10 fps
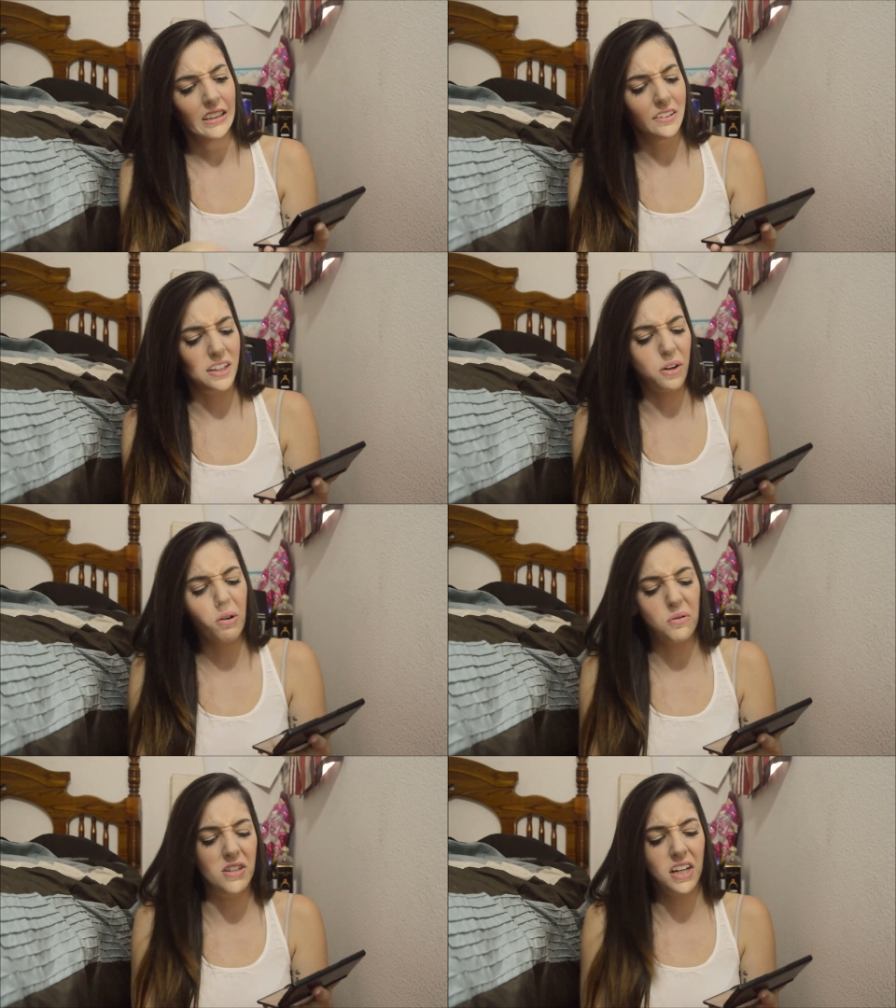it's like,
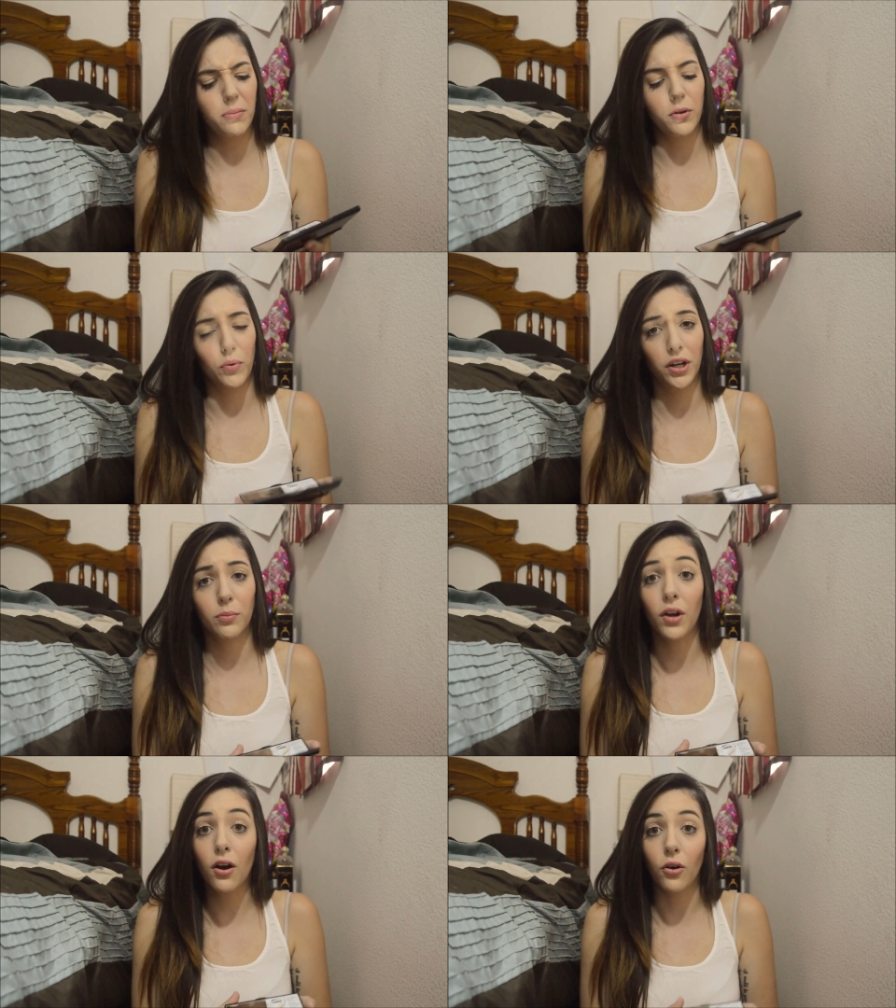ooh, is it gonna be weird?
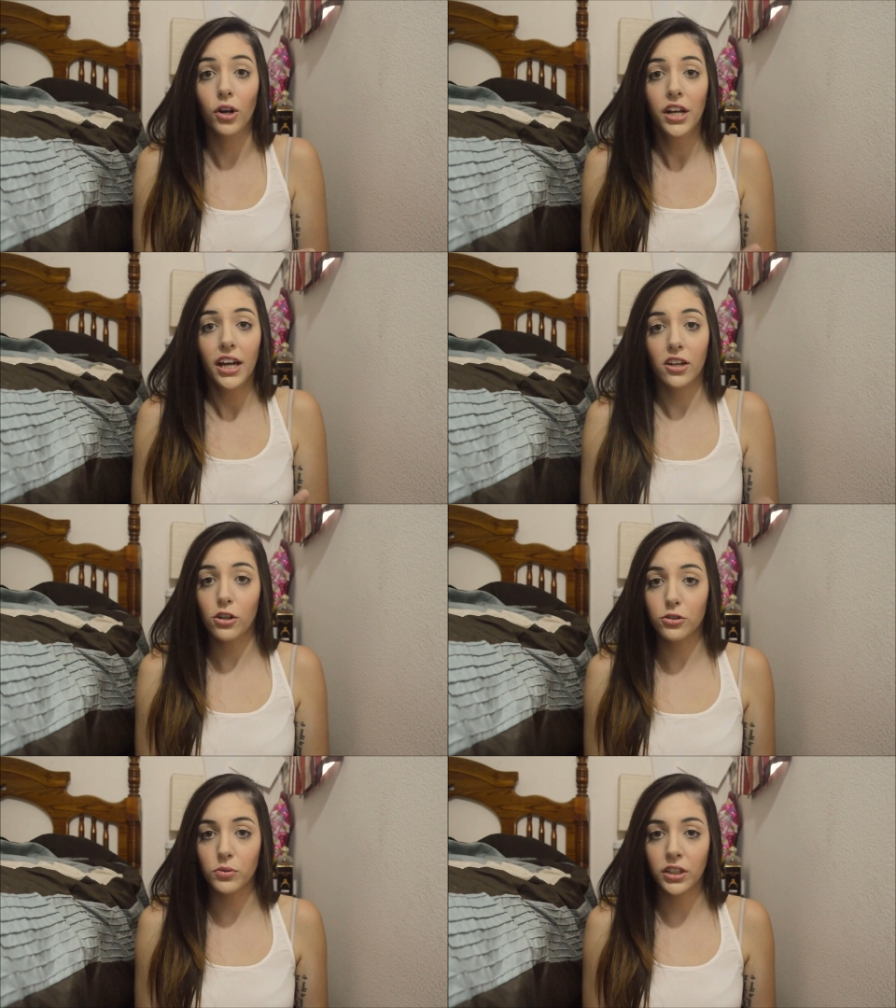No, it
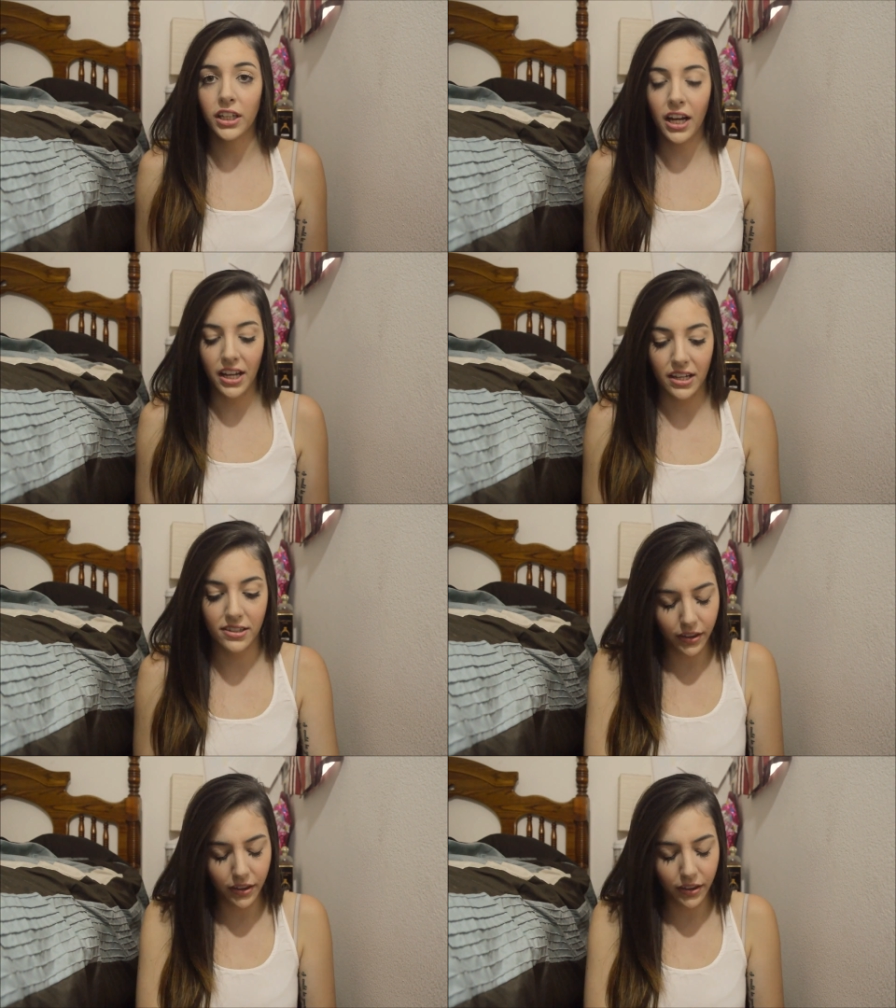looks really nice.